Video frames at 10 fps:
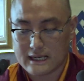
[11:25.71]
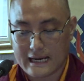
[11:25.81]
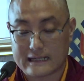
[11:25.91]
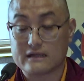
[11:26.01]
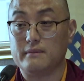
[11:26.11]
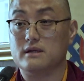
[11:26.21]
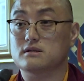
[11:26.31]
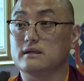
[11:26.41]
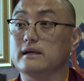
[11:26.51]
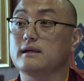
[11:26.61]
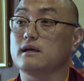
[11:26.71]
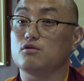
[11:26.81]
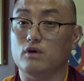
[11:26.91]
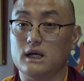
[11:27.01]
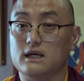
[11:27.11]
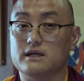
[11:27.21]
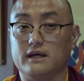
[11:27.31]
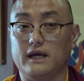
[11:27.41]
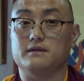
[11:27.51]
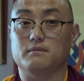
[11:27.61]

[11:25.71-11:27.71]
agreement linking 108